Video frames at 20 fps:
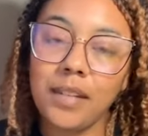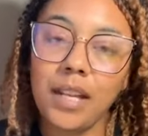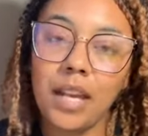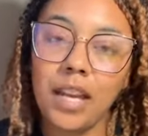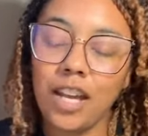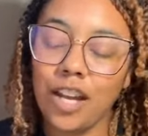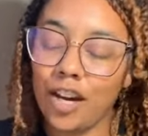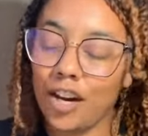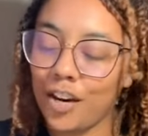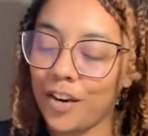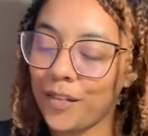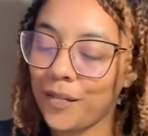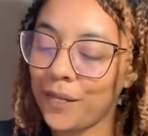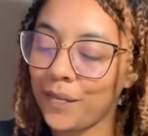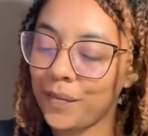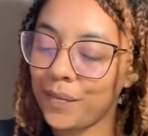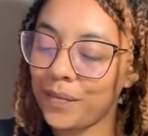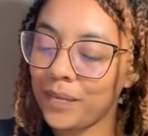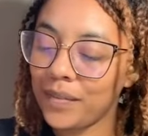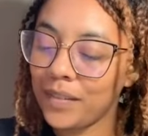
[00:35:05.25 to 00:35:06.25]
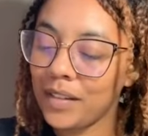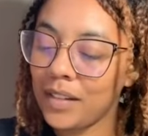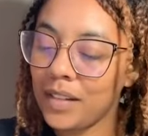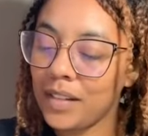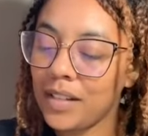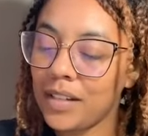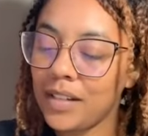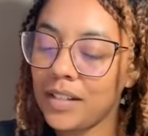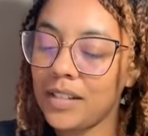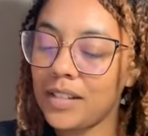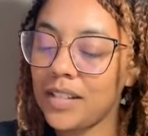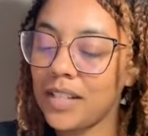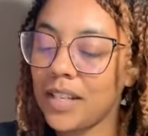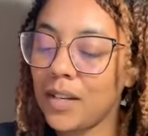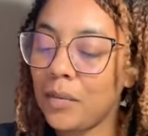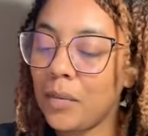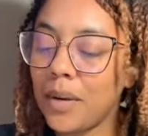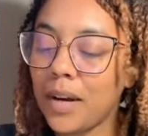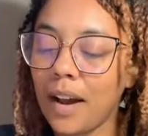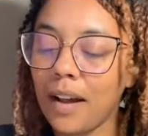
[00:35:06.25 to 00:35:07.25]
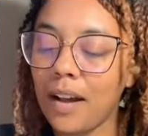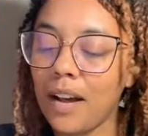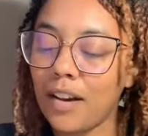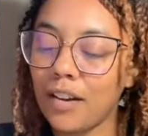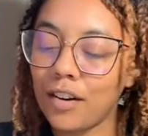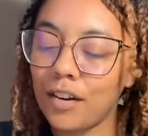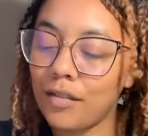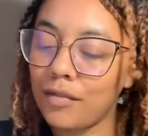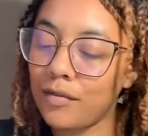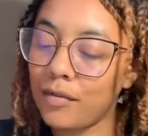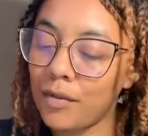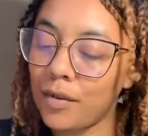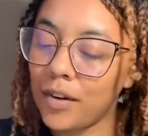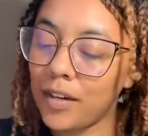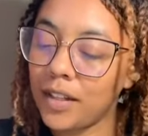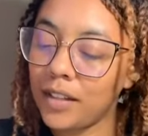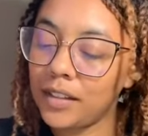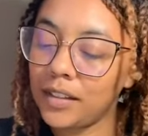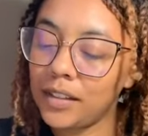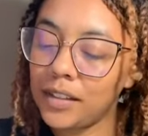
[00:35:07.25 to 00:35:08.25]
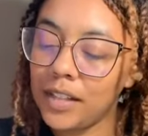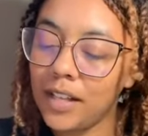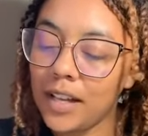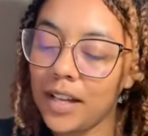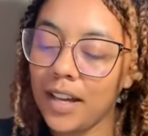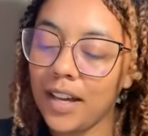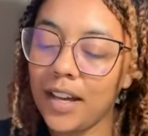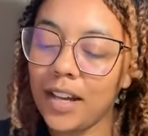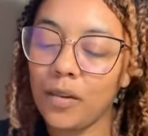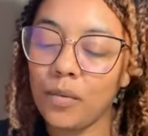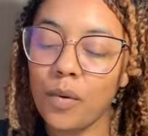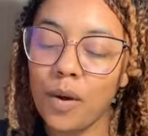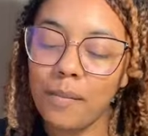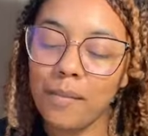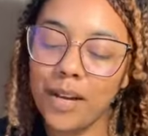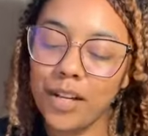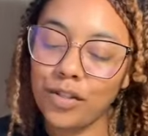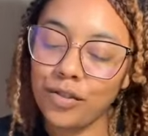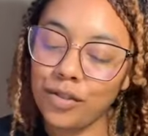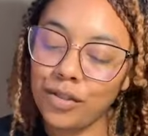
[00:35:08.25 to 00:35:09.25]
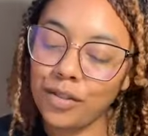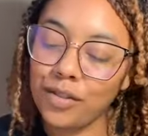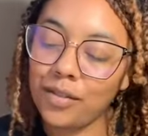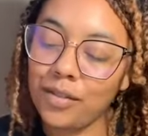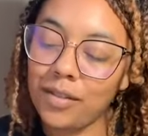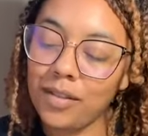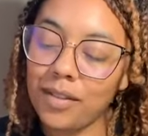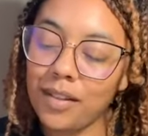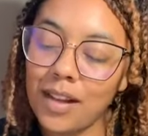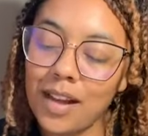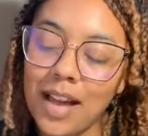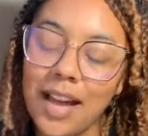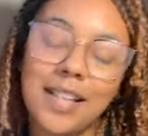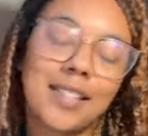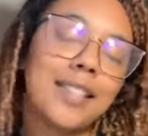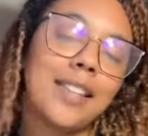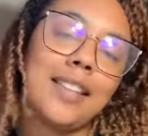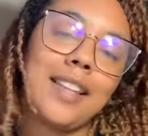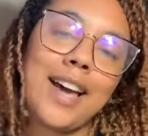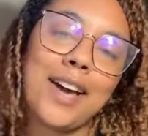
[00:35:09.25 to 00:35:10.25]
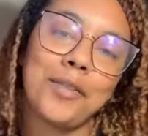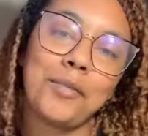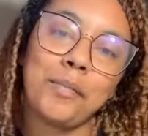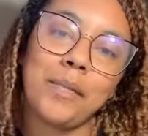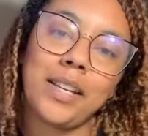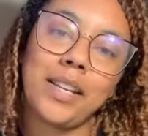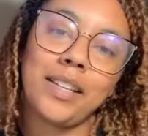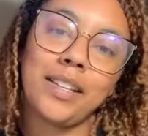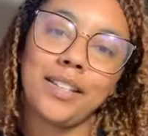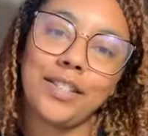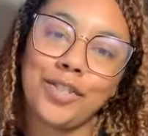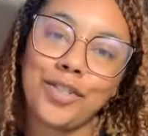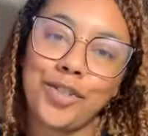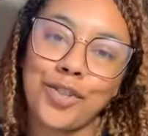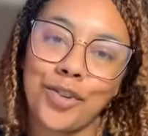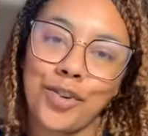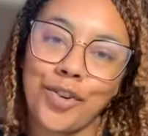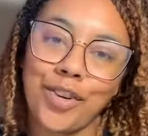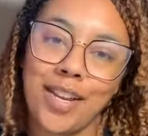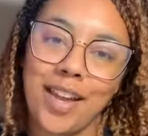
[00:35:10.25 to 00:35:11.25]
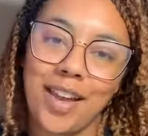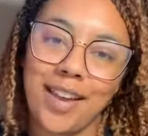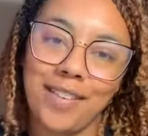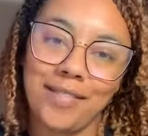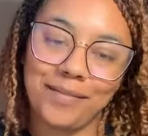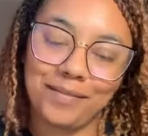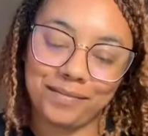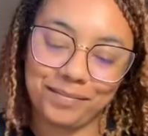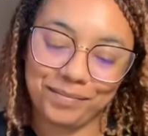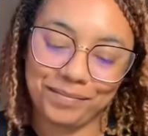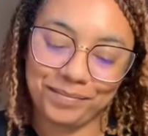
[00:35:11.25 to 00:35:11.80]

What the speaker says: Here, see what I hunger for and what my truth has allowed me to create.